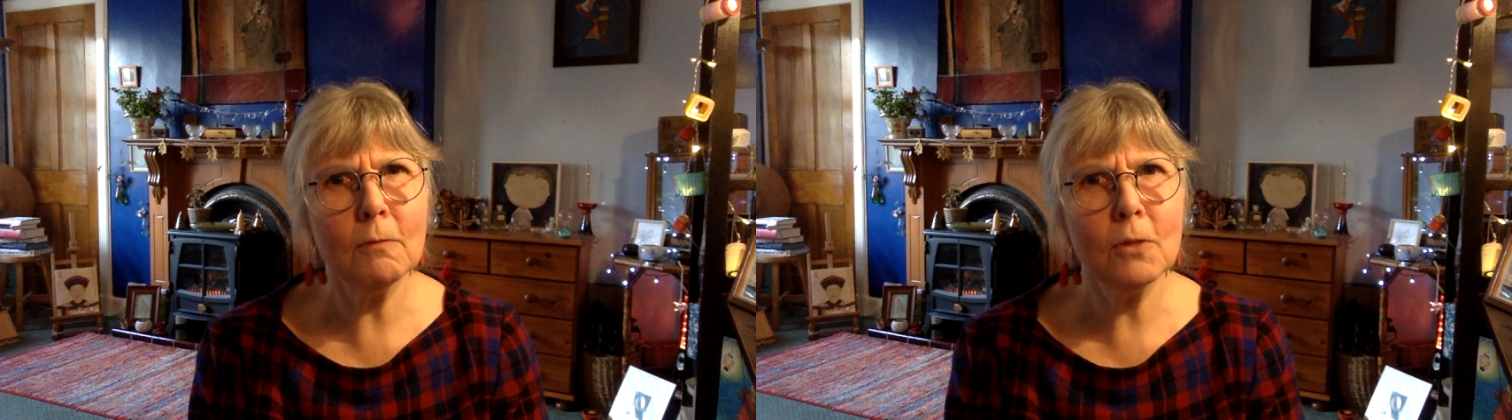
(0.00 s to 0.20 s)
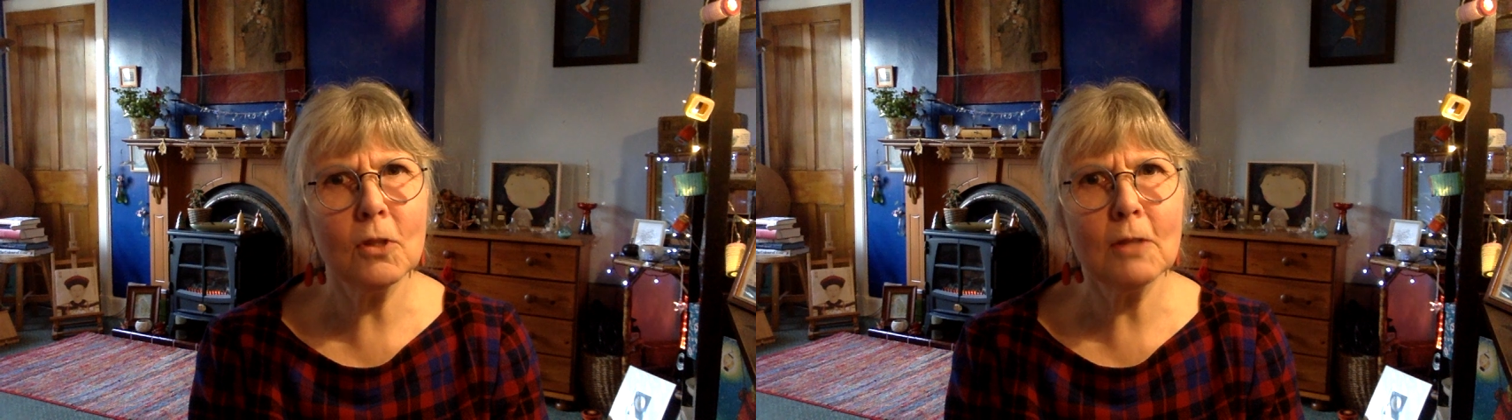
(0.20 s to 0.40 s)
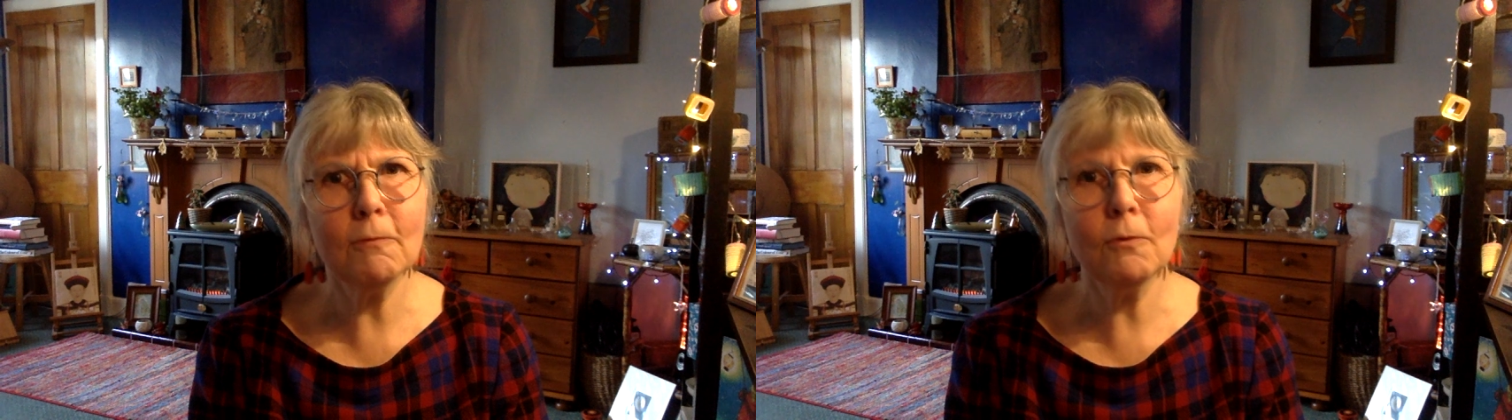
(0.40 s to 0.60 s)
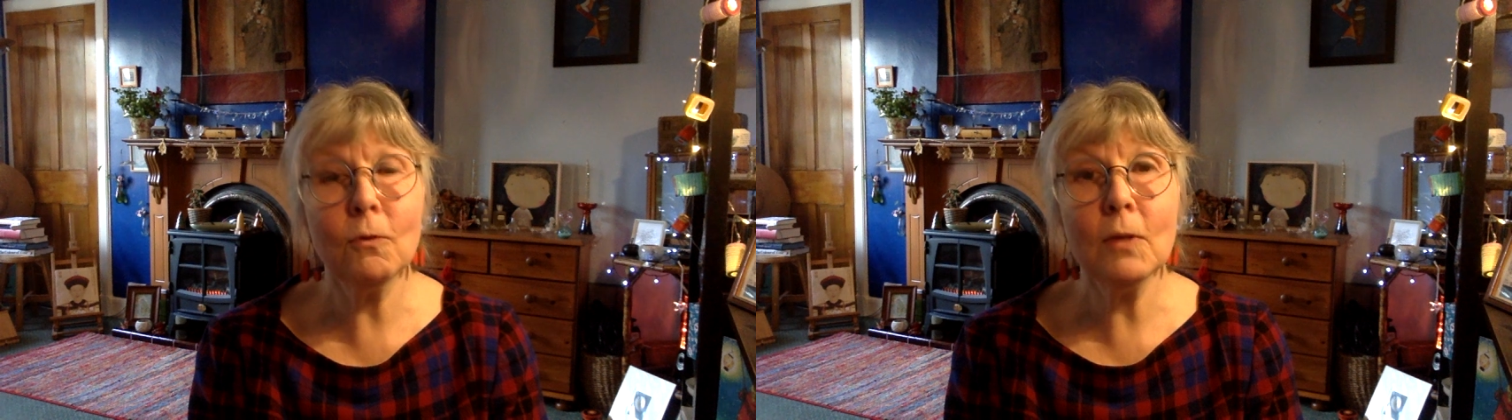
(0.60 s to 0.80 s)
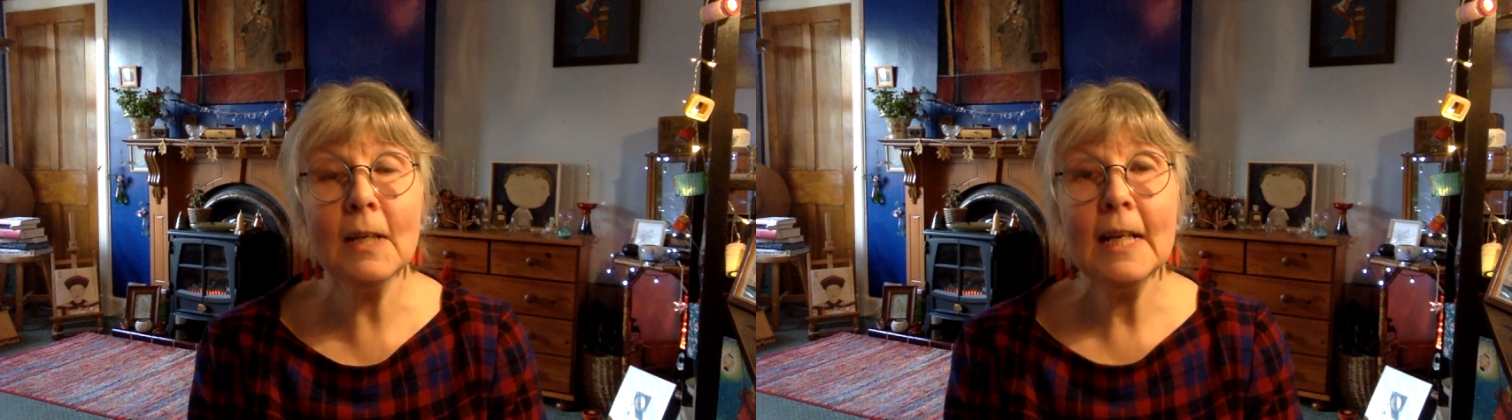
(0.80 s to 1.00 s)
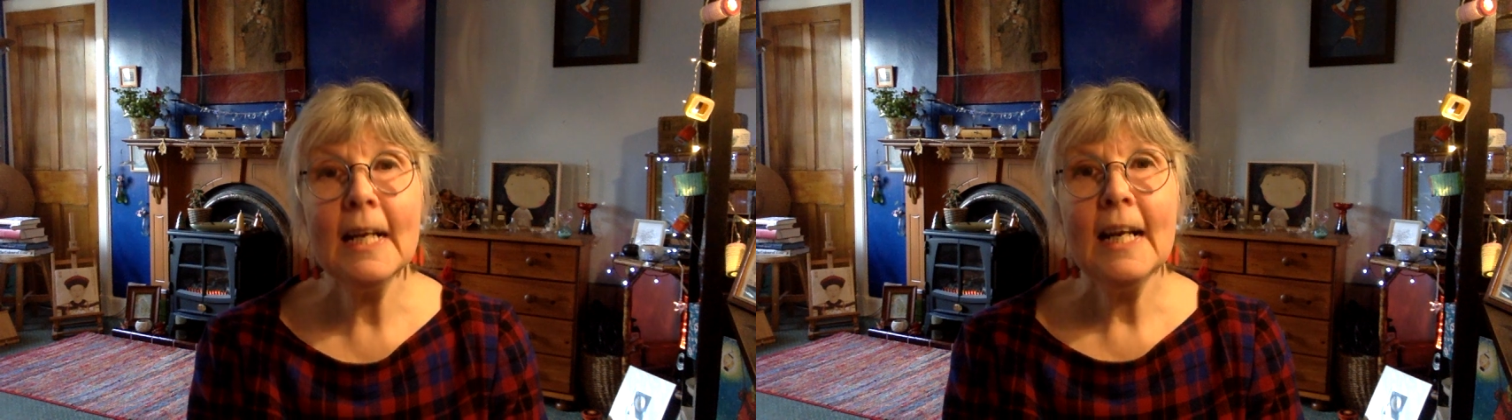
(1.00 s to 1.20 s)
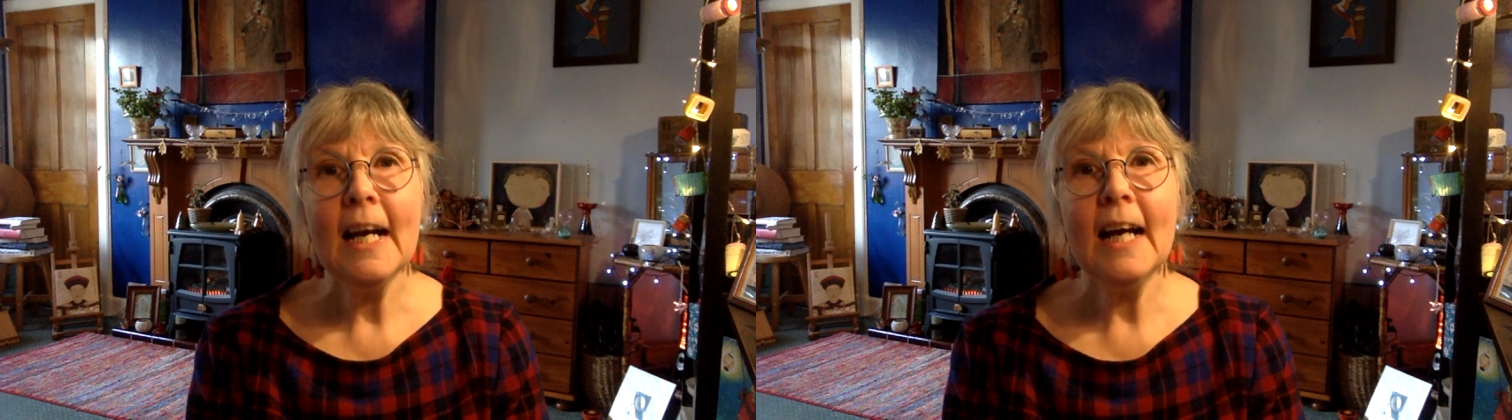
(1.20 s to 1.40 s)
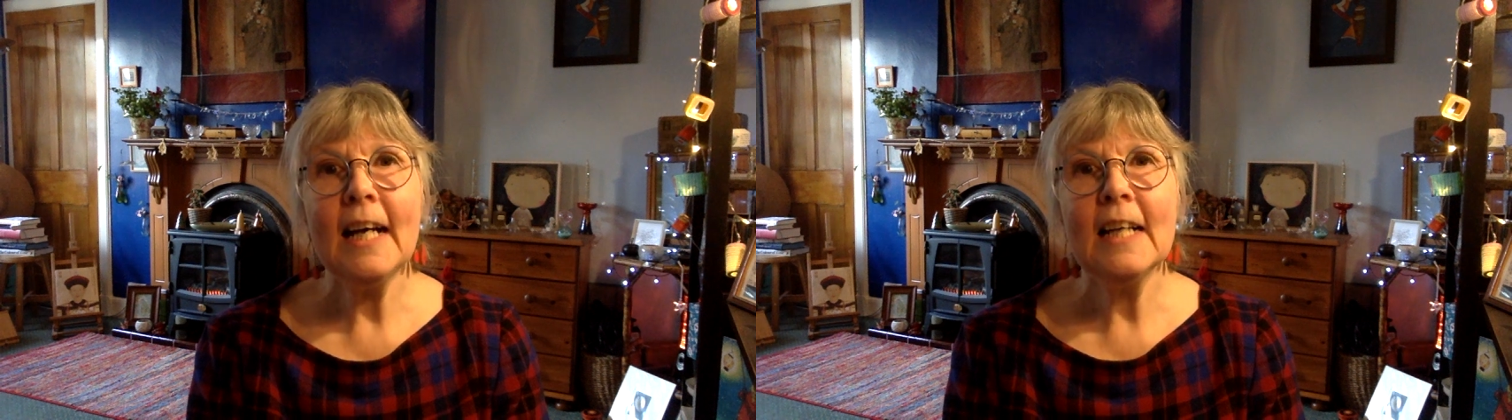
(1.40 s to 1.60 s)
44.
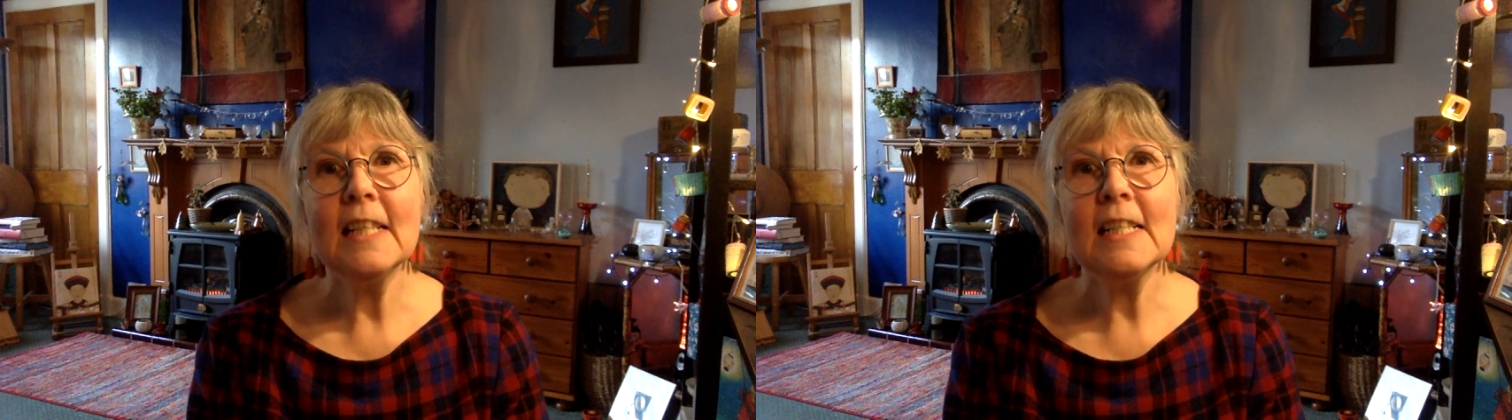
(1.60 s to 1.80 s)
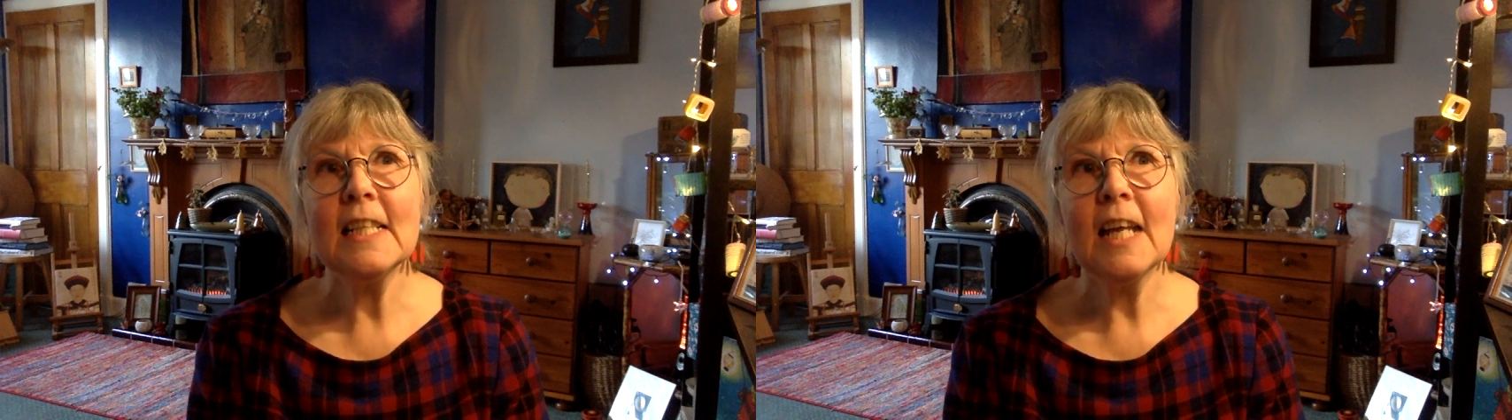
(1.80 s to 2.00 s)
And